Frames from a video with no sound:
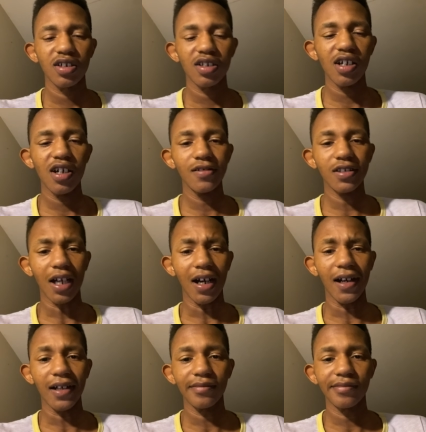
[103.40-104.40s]
it was
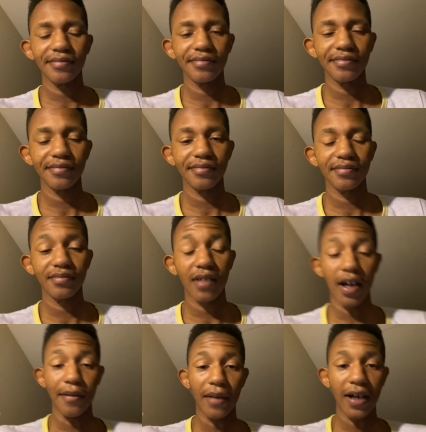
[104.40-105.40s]
alright,
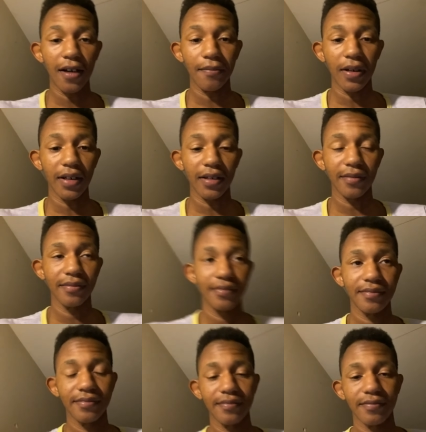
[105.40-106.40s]
in my opinion.
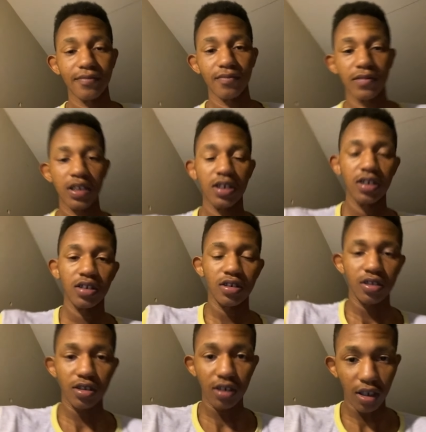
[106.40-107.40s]

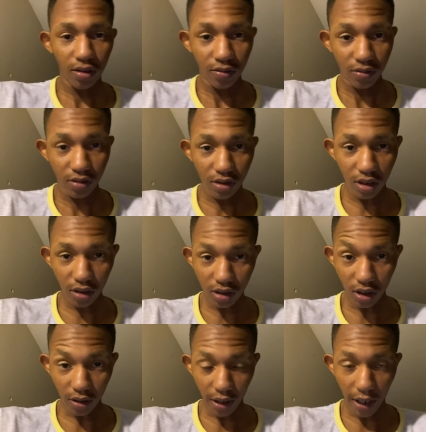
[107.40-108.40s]
You know, it was
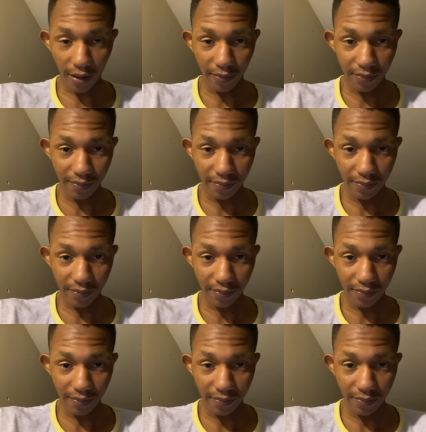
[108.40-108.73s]
okay.